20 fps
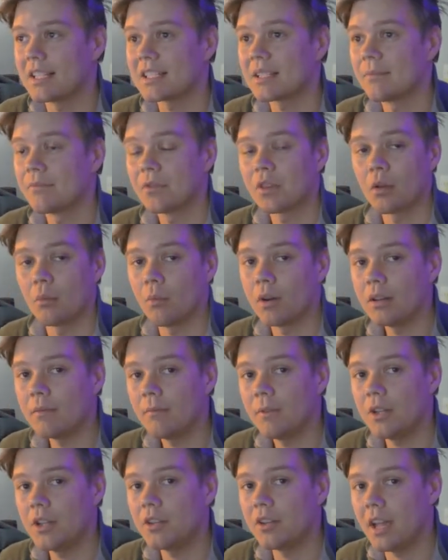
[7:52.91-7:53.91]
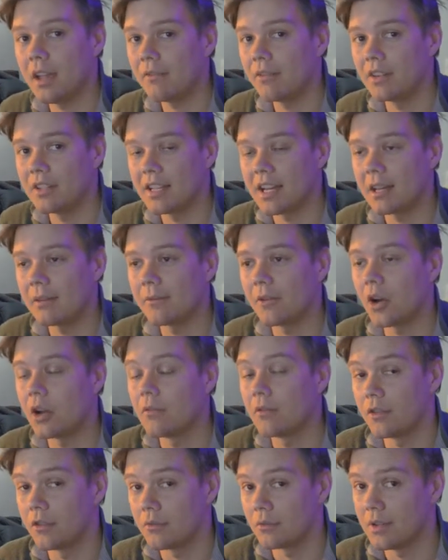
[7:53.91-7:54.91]
That's one video every day for
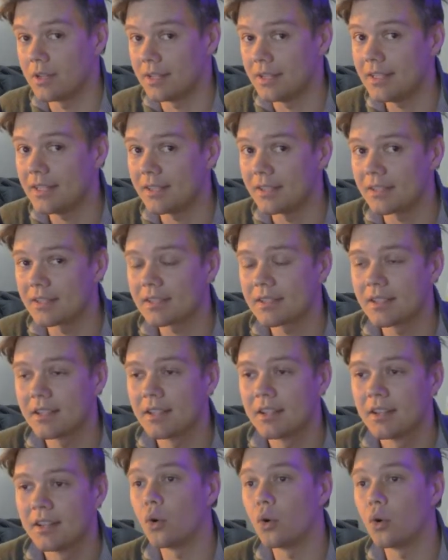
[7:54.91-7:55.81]
over 3 years,